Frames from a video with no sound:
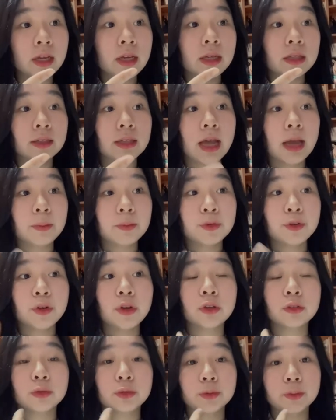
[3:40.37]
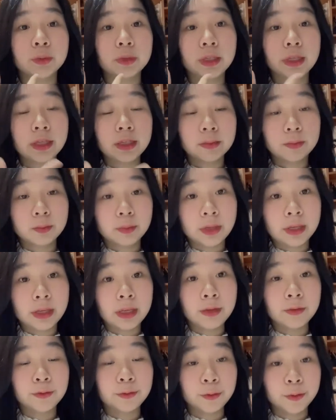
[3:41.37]
that prior to it being
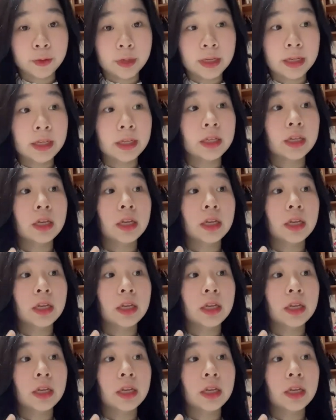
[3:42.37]
fully